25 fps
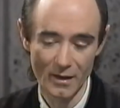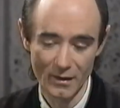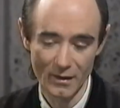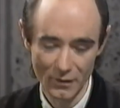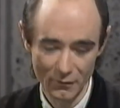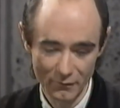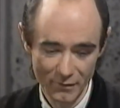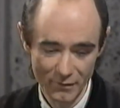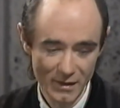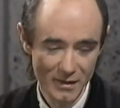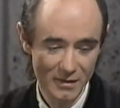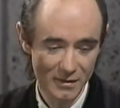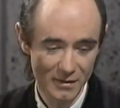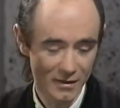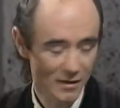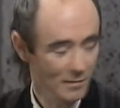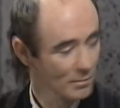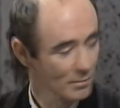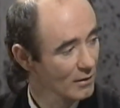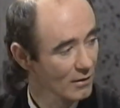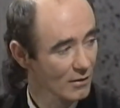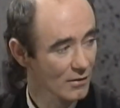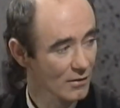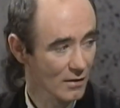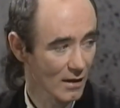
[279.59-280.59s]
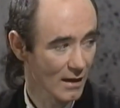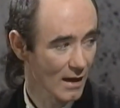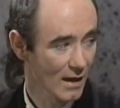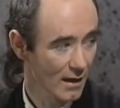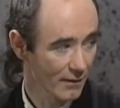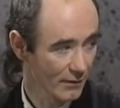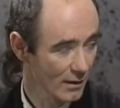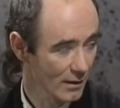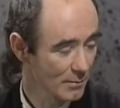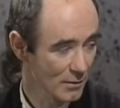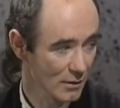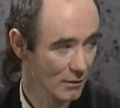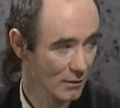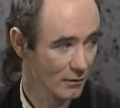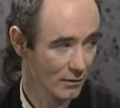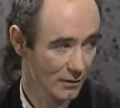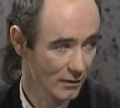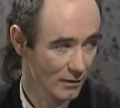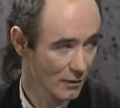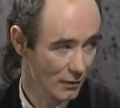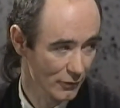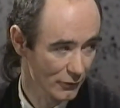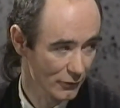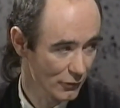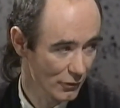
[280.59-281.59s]
The reason is because they have
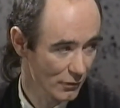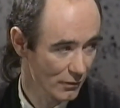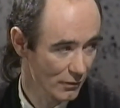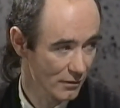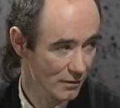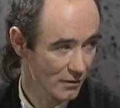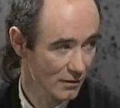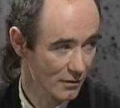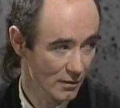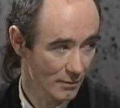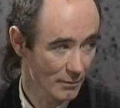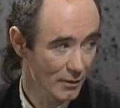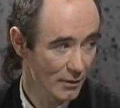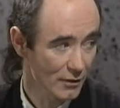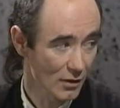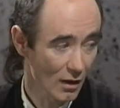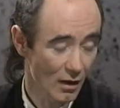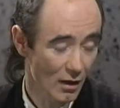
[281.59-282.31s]
absolutely no choice. It's a much